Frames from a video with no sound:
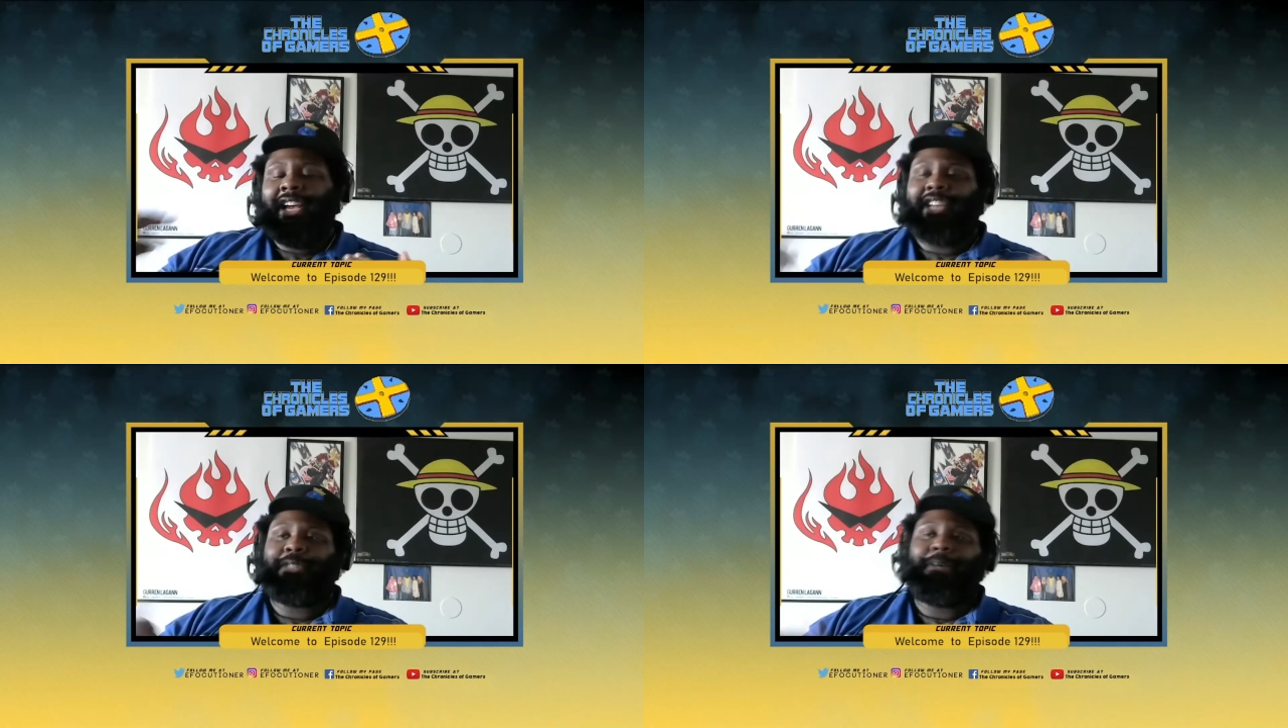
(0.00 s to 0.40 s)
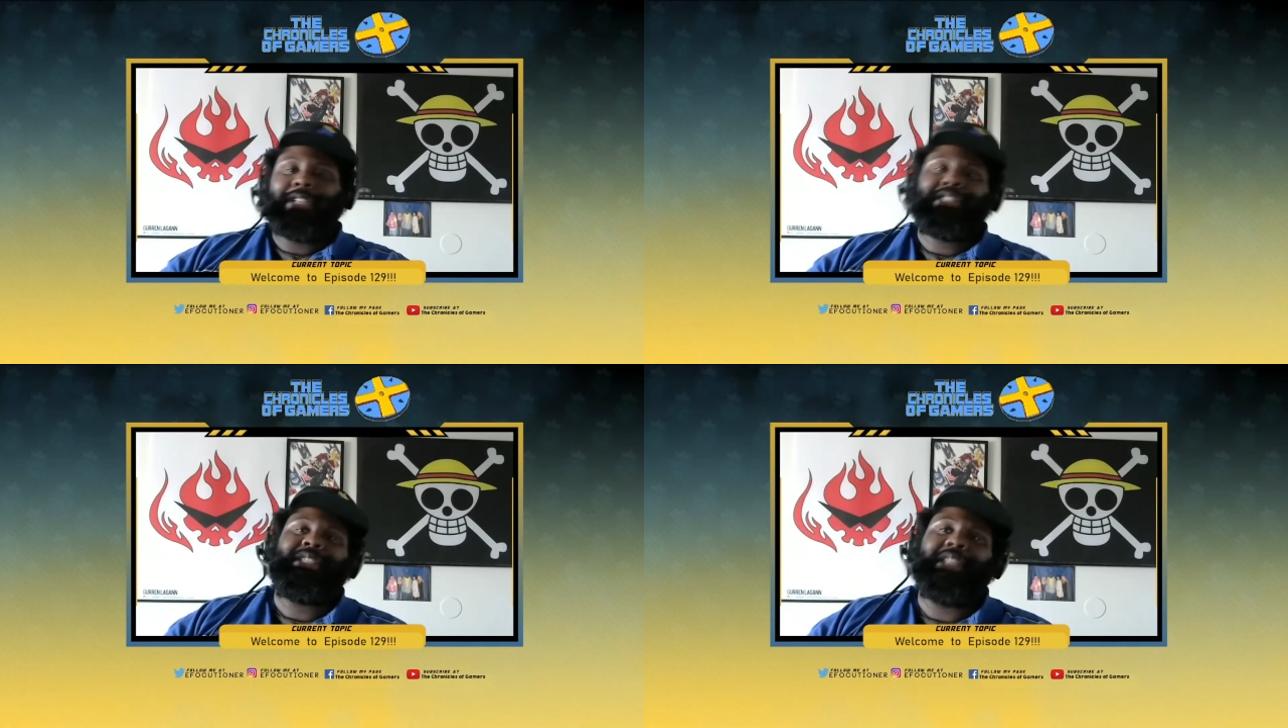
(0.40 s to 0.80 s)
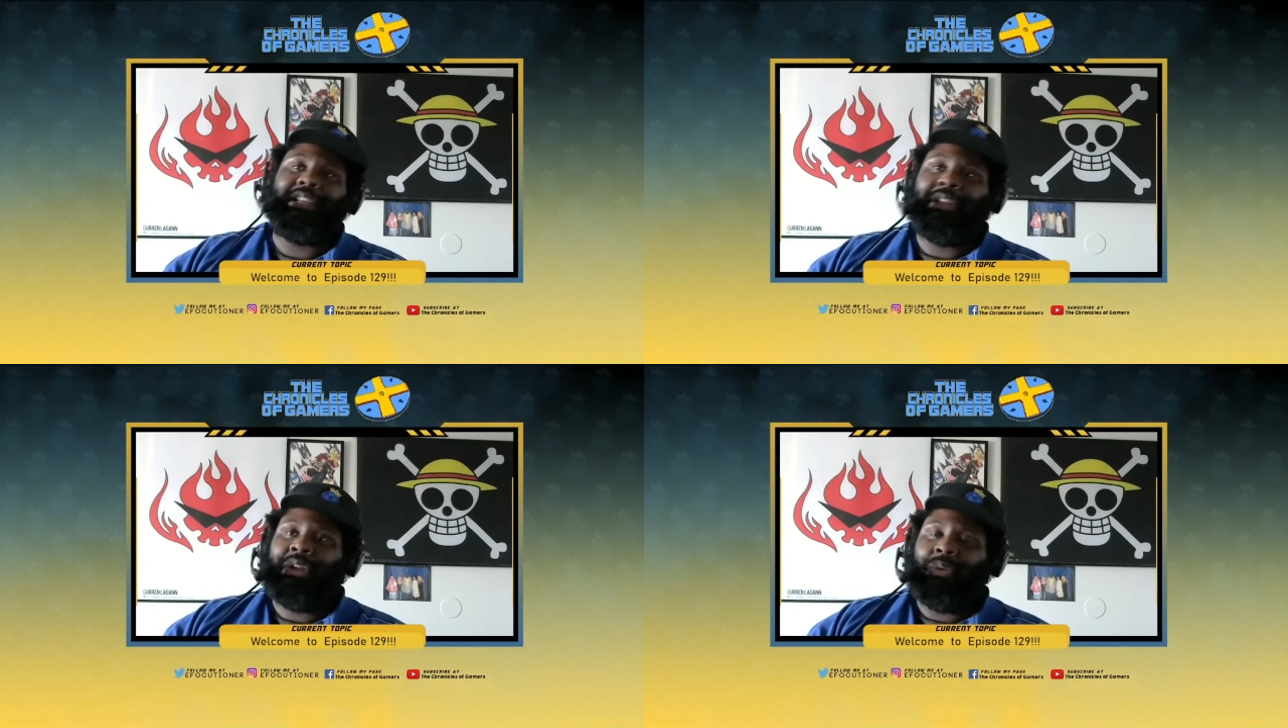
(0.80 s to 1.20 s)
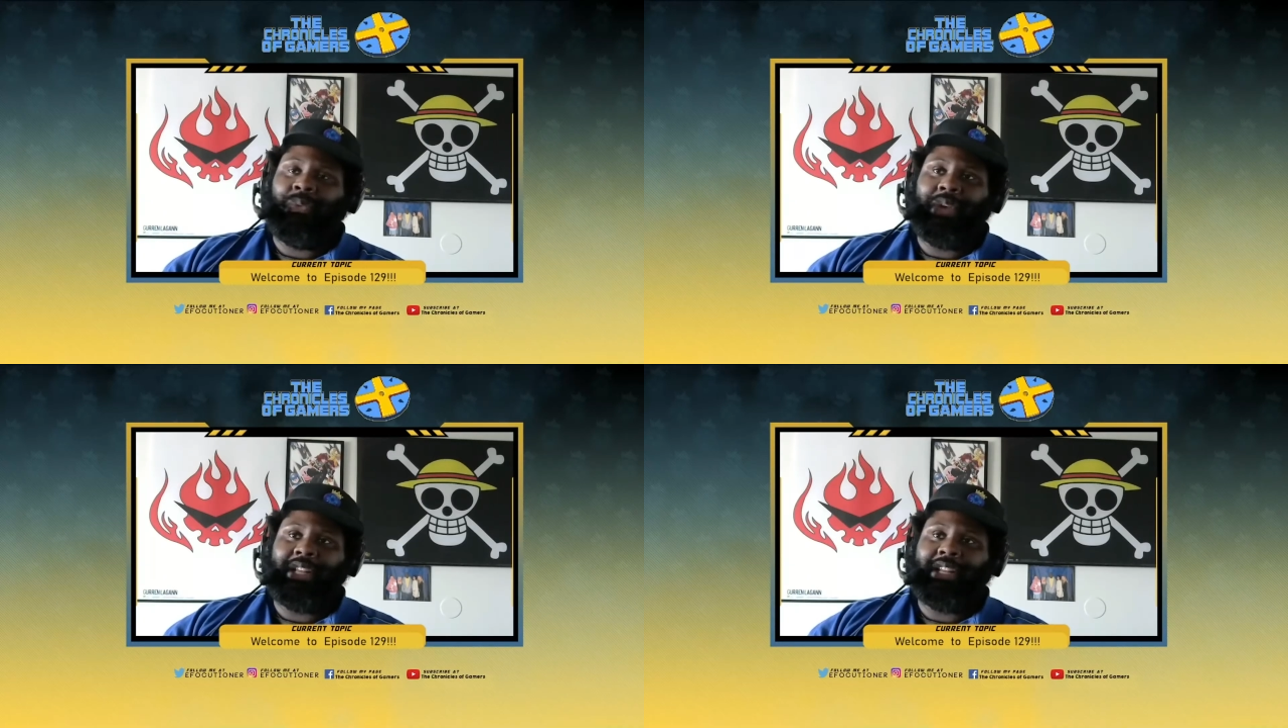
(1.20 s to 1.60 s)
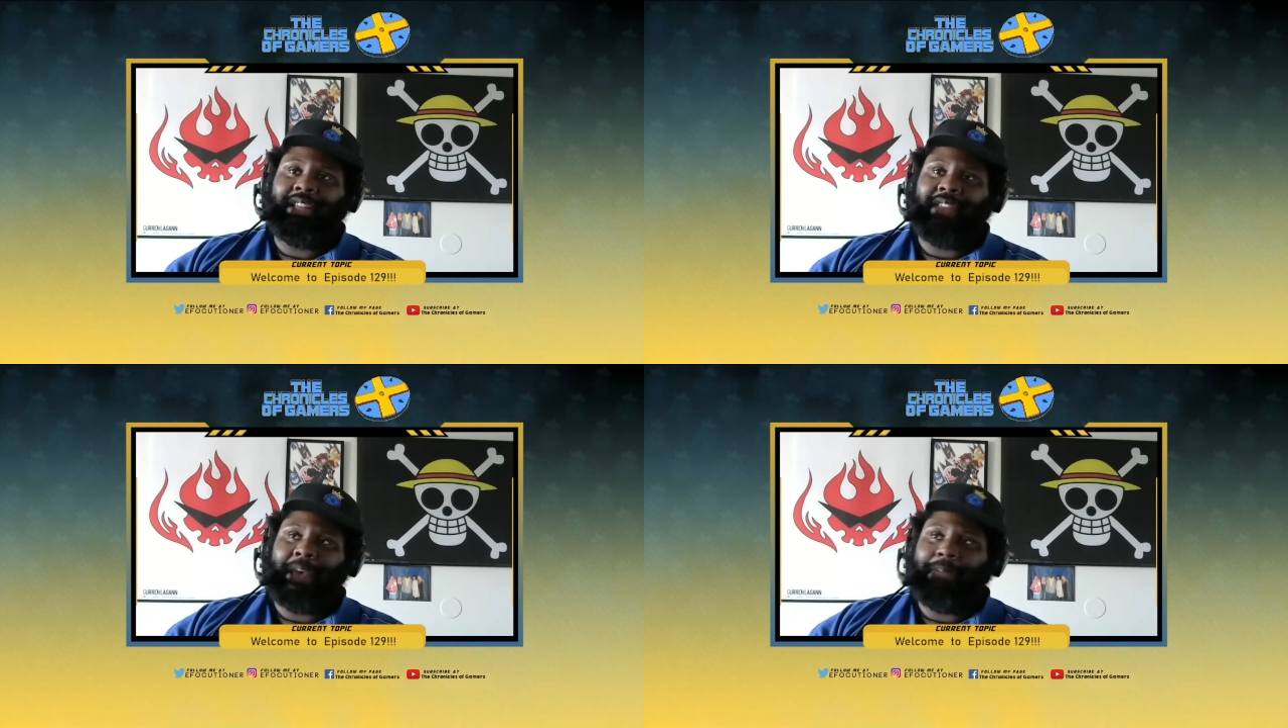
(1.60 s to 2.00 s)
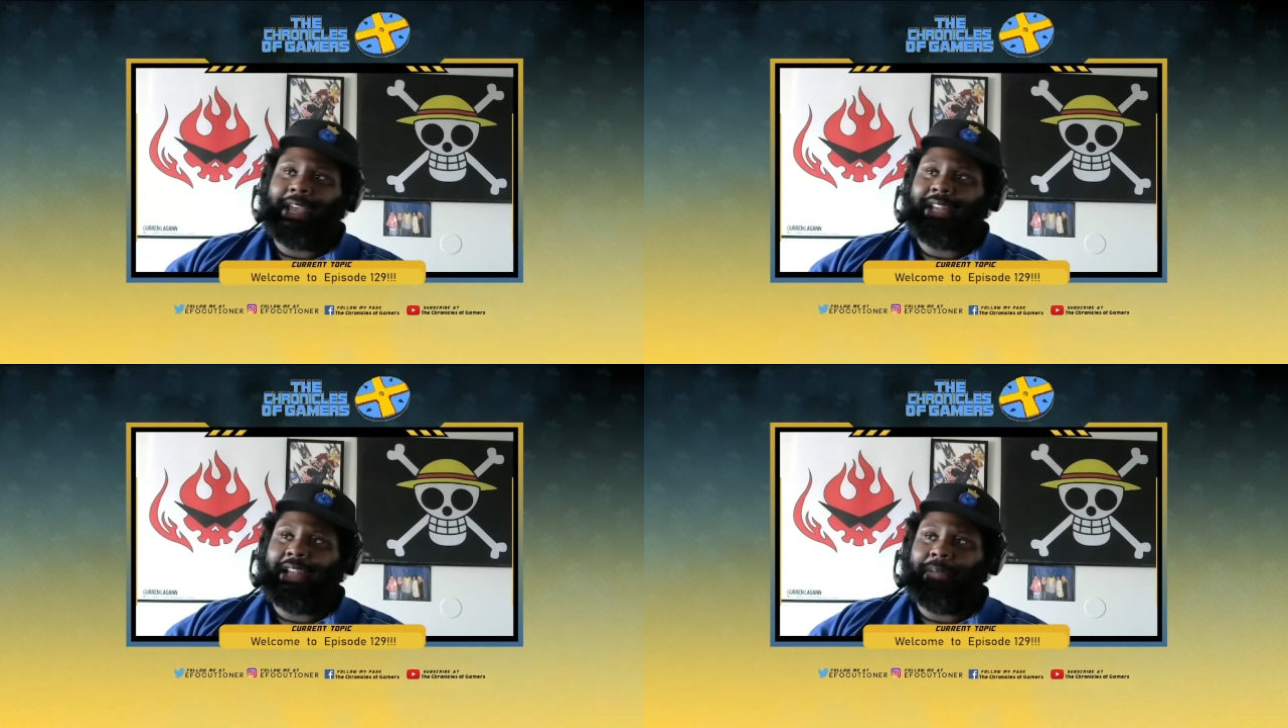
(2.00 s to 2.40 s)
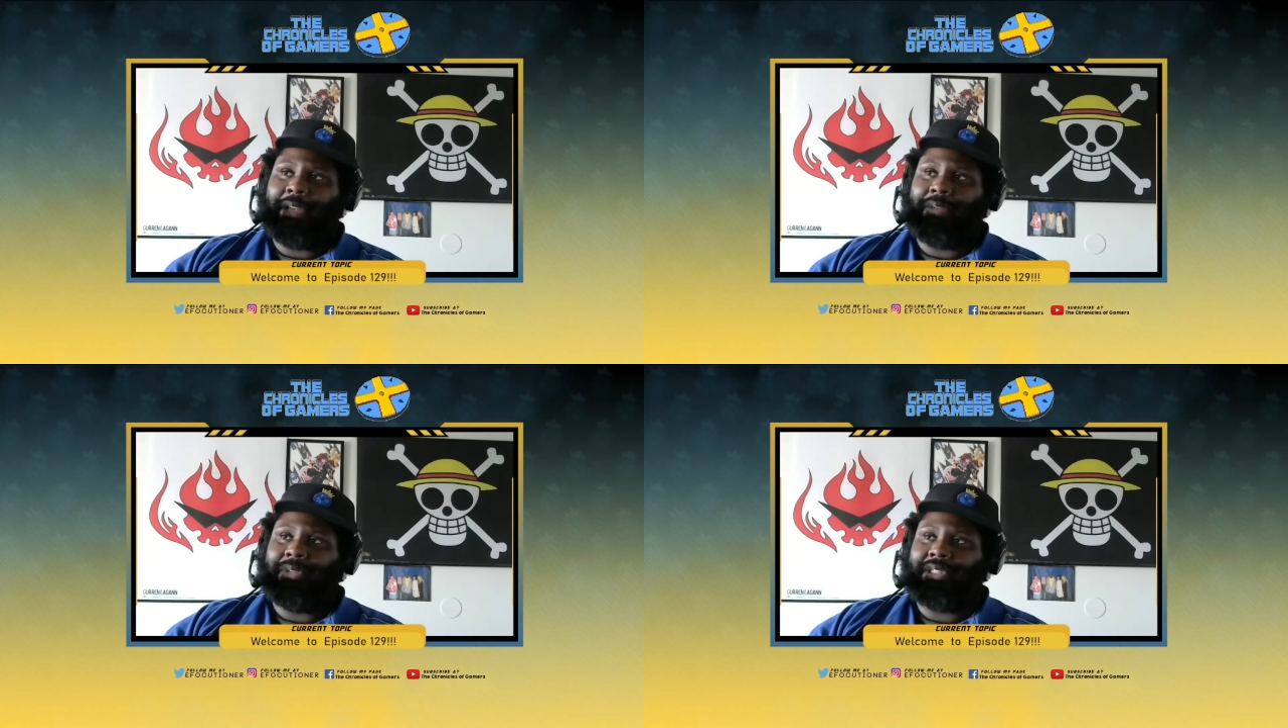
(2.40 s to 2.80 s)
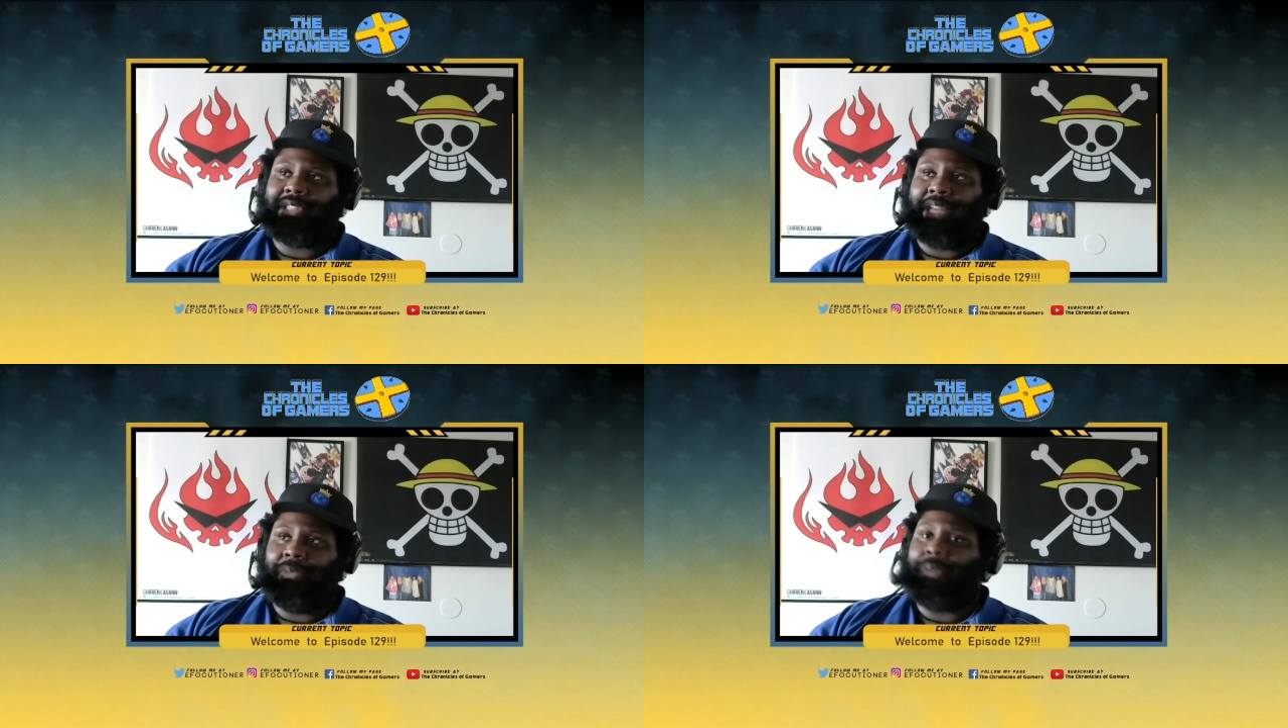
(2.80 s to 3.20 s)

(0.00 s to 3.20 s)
especially when that pandemic was like,